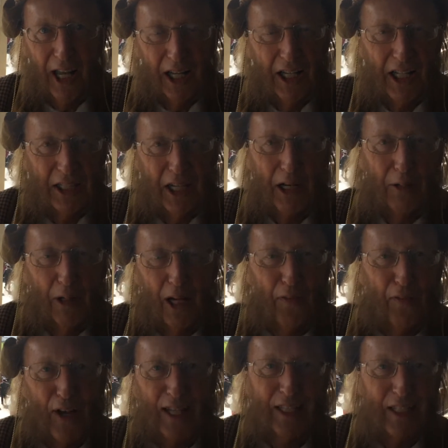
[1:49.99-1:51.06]
It is a,
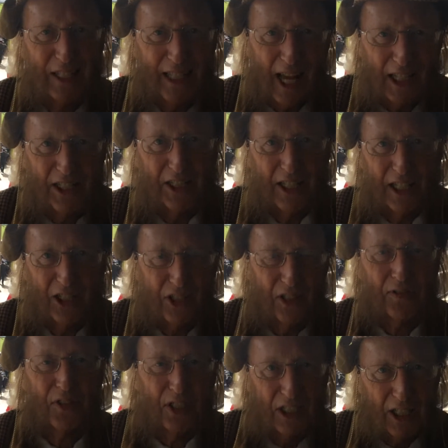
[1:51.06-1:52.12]
a fantastic
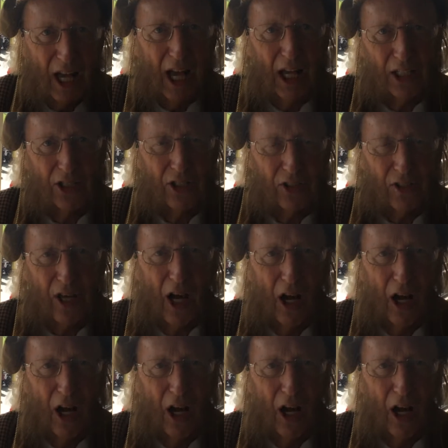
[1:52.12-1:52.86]
sort of start to the